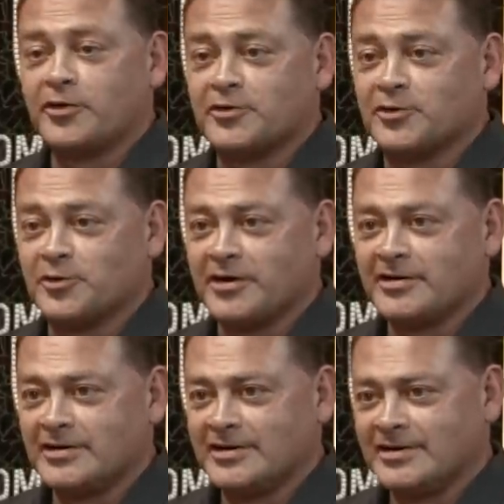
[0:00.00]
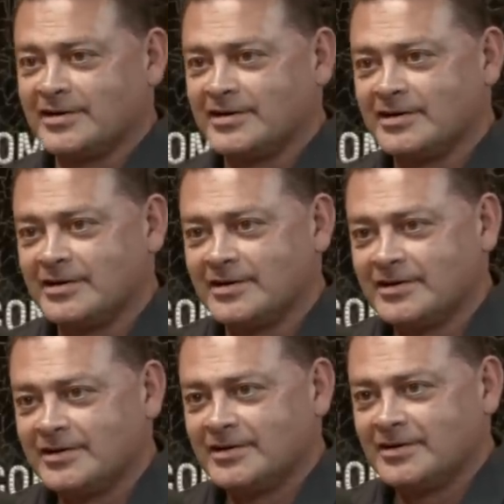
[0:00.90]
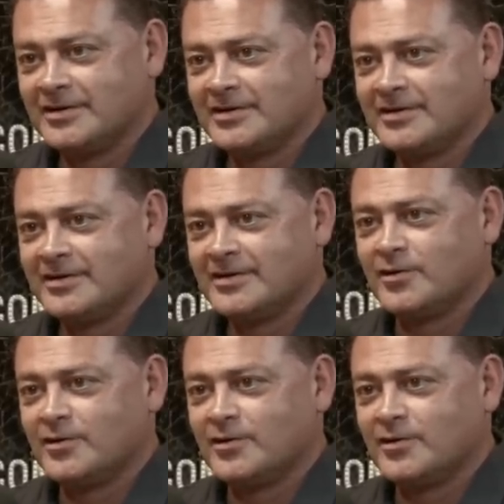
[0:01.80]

You didn't get that shirt from him though, because he wears shirts that.